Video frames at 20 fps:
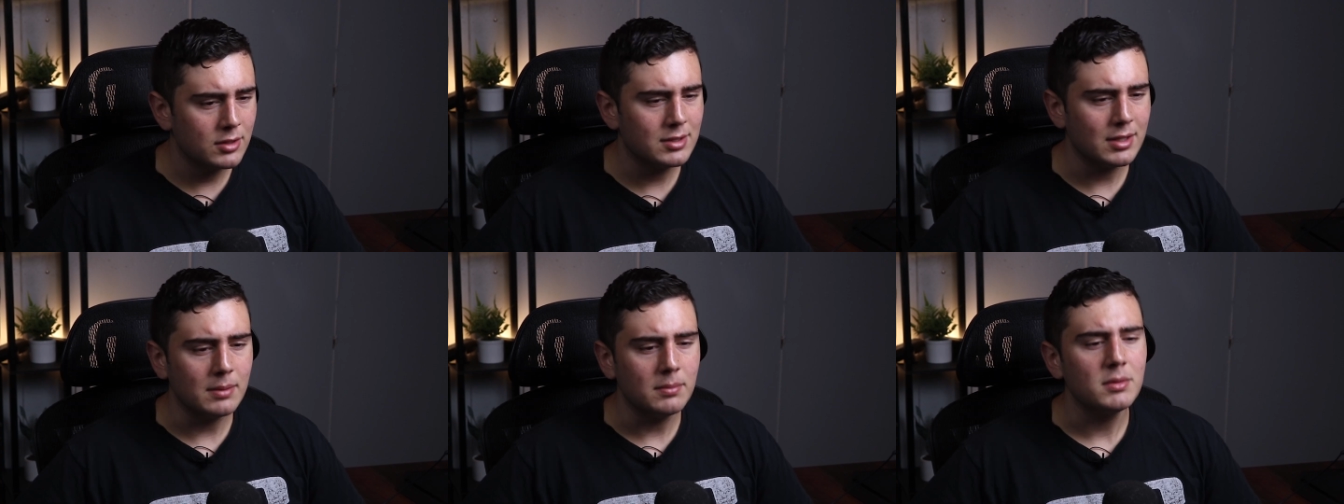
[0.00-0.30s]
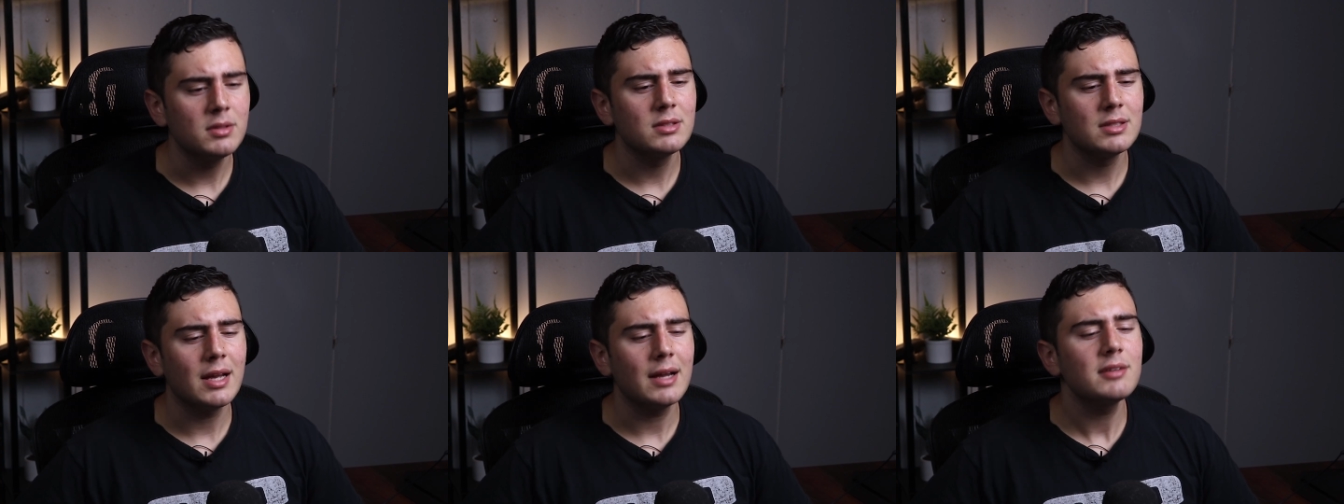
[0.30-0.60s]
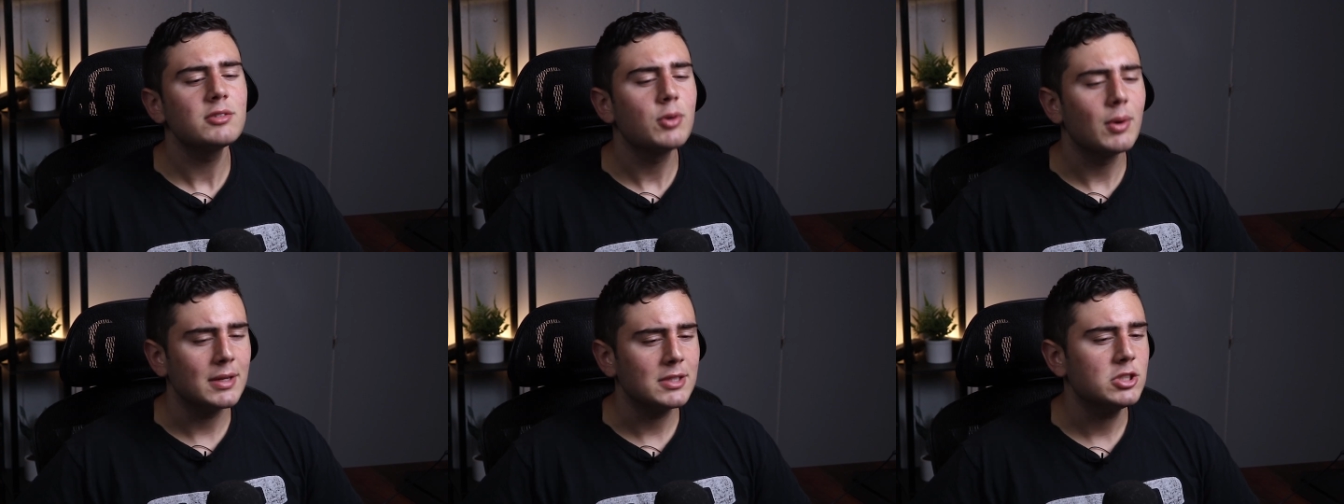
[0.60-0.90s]
the same
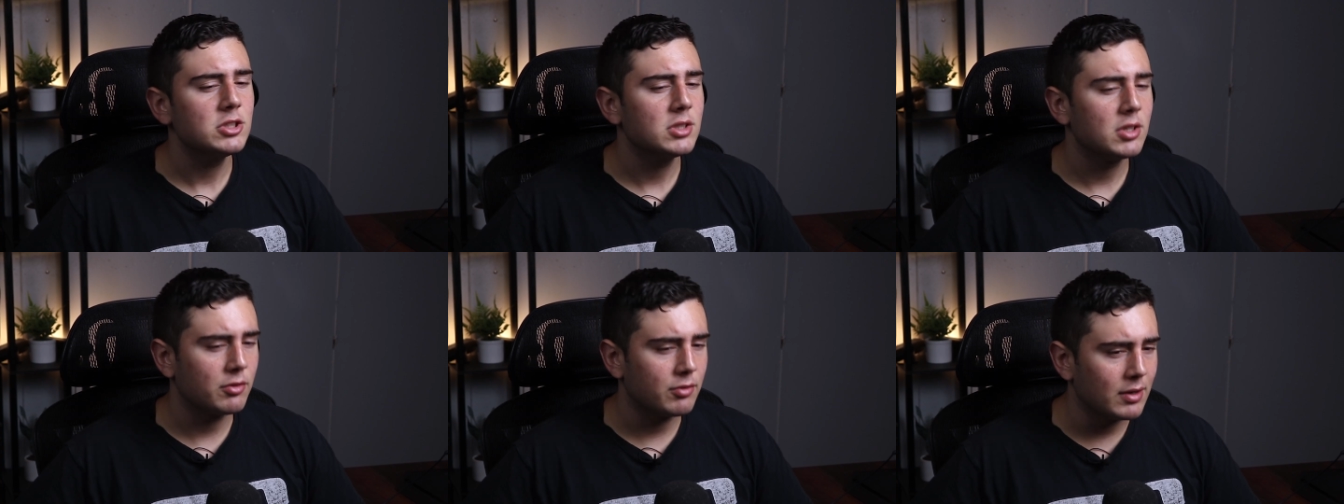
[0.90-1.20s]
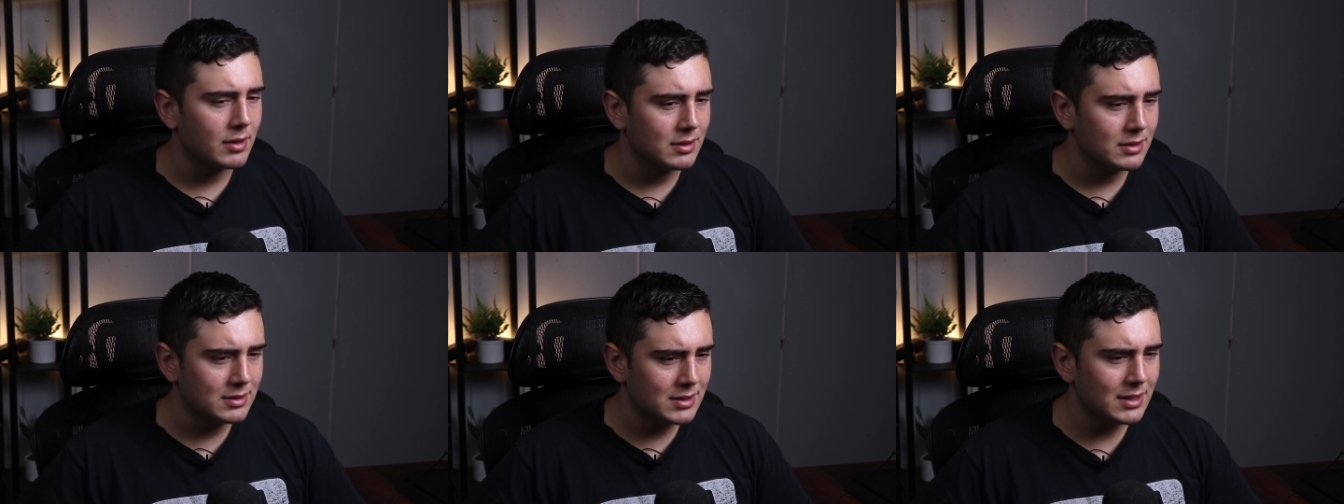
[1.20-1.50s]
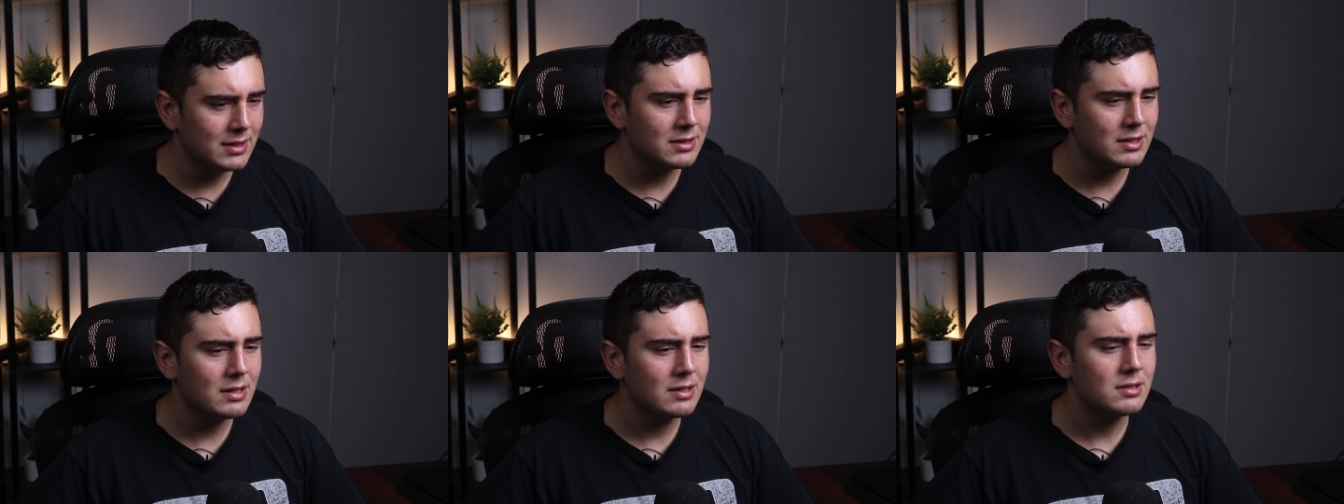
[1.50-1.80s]
exact question to Ron
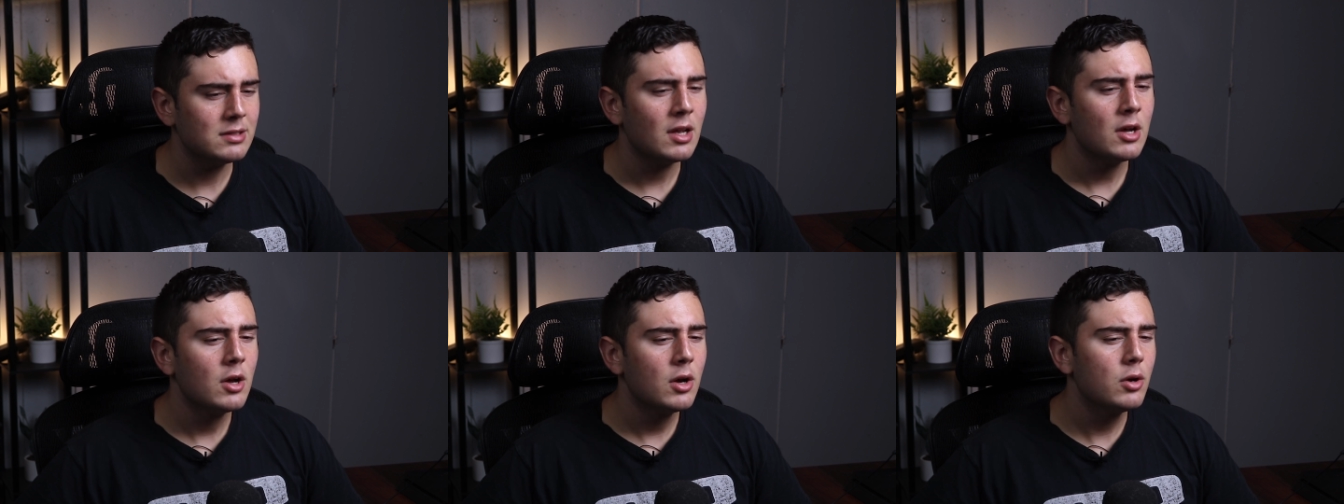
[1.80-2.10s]
DeSantis,